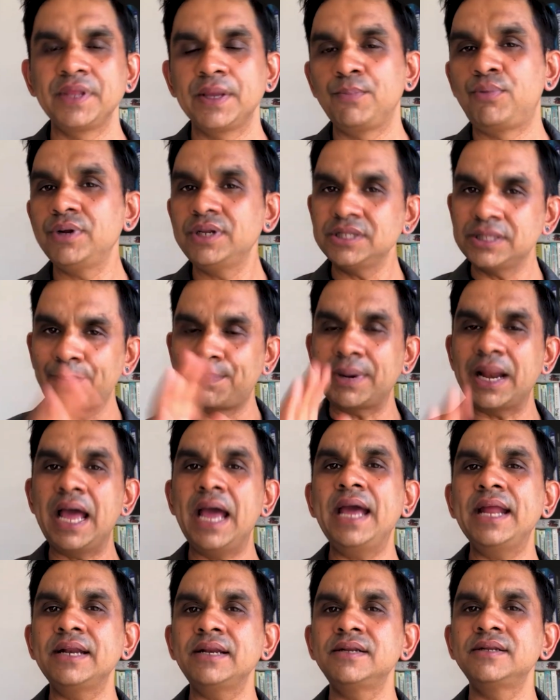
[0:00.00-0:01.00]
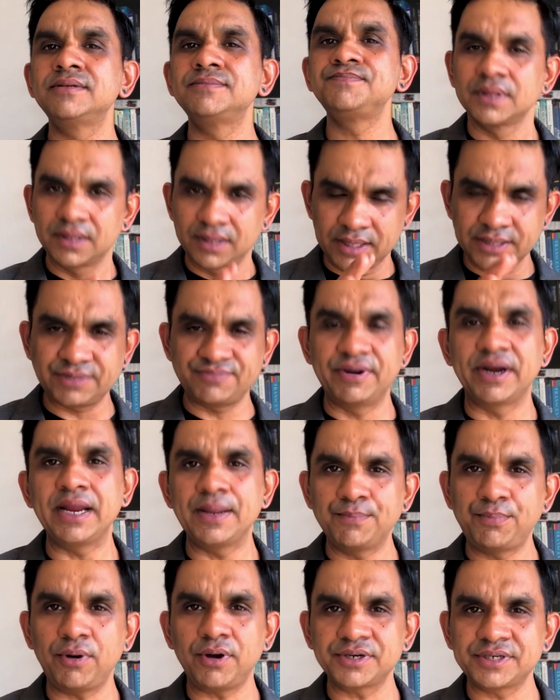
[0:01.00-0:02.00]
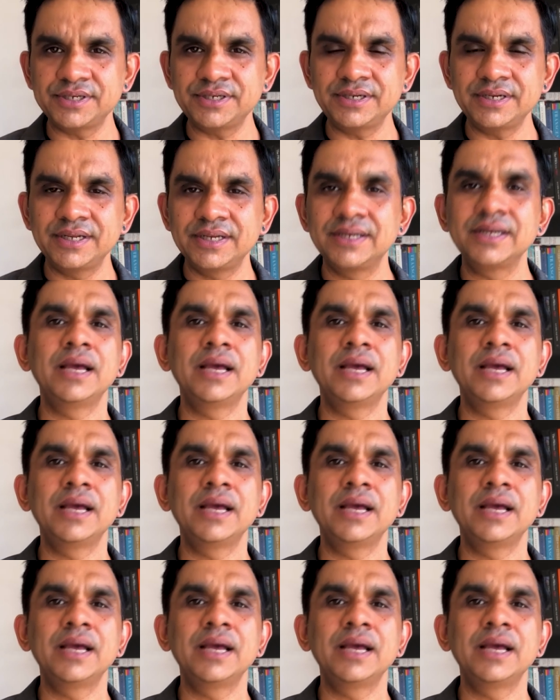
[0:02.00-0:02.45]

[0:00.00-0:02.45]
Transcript: Putting the plan is very important,